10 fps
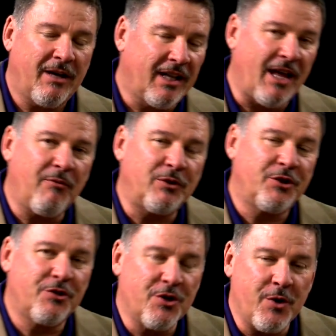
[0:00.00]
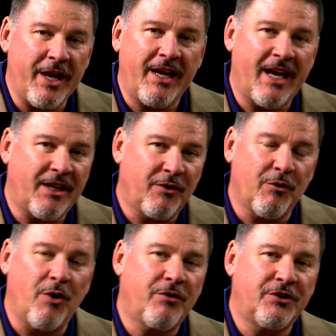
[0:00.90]
I love what you're doing and the
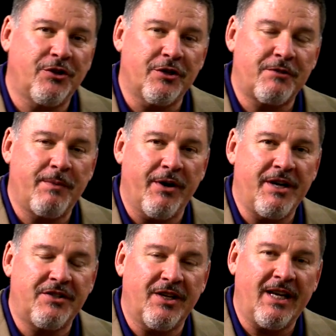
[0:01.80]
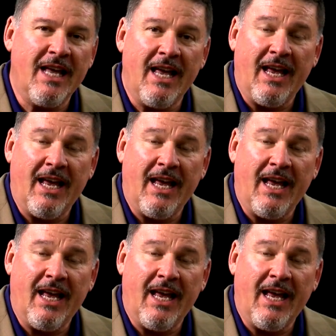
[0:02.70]
growth that you're experiencing.